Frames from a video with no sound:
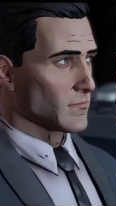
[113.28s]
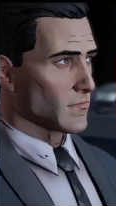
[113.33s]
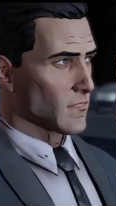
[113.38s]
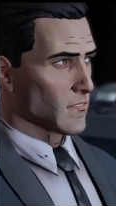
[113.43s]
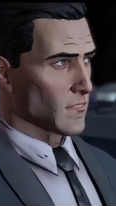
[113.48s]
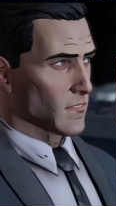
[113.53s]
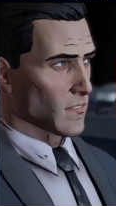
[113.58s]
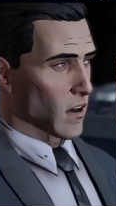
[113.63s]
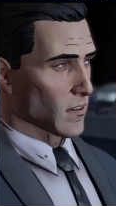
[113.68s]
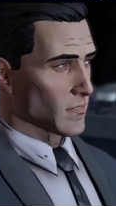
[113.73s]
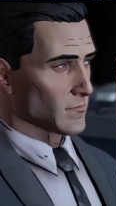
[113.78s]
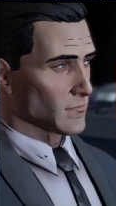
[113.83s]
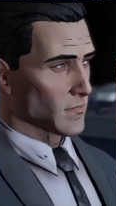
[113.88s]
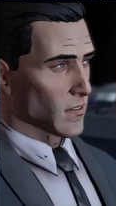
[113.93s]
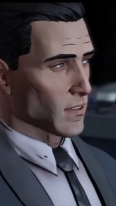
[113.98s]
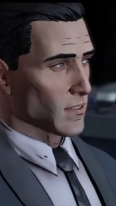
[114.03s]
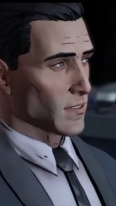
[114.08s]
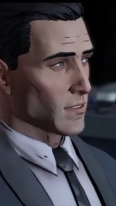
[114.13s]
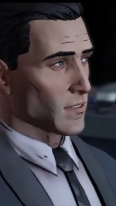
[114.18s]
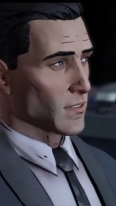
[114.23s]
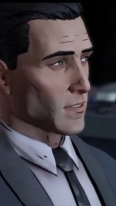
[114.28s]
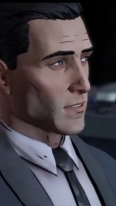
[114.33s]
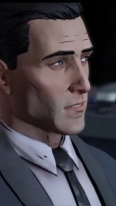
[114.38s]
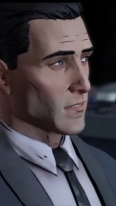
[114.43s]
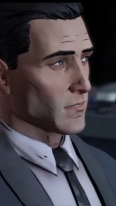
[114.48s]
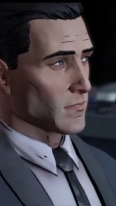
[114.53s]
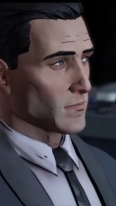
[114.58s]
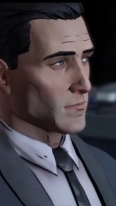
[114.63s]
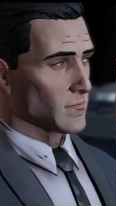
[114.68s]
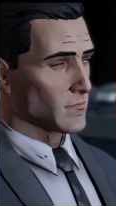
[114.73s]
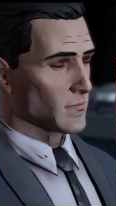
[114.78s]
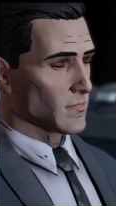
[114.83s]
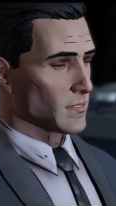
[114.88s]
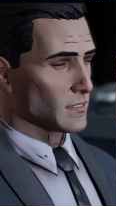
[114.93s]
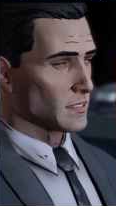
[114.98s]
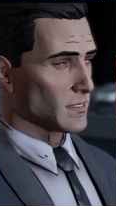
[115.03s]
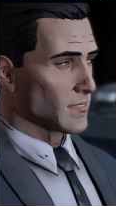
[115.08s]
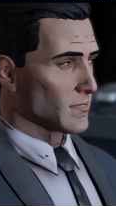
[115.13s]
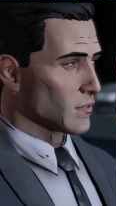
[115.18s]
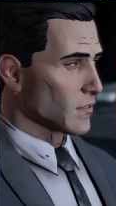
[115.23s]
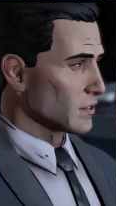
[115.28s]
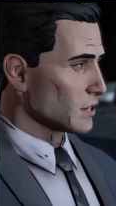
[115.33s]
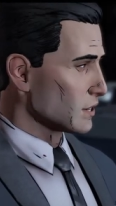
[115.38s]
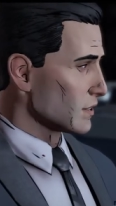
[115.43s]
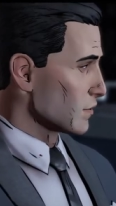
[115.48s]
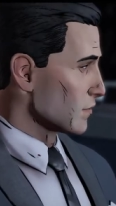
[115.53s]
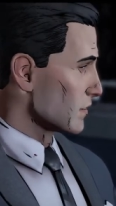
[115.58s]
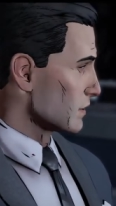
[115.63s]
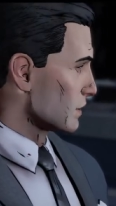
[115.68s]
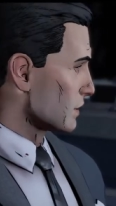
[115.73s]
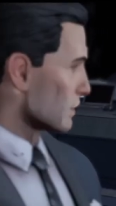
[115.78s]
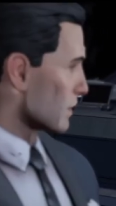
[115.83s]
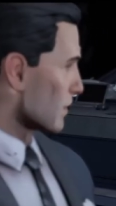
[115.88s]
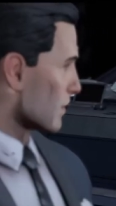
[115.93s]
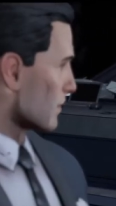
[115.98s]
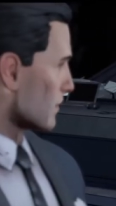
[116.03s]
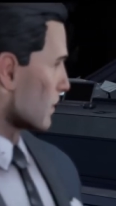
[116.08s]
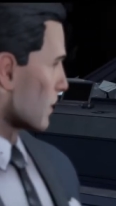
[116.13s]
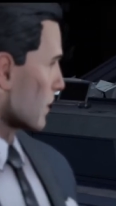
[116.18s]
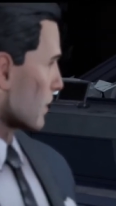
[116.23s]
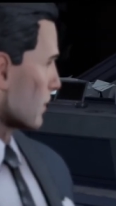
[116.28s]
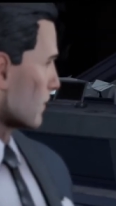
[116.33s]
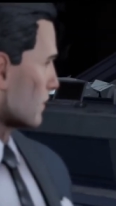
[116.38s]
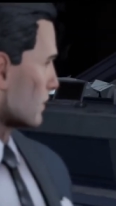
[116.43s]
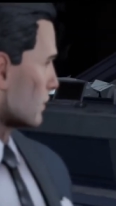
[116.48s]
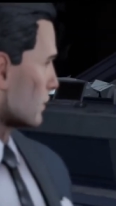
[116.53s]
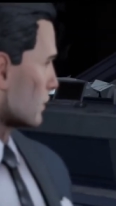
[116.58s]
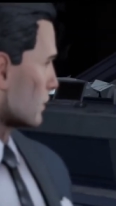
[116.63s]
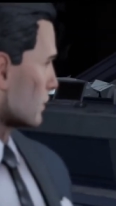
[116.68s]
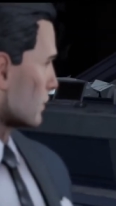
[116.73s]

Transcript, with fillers: Not all of them. Let's see what she was really after.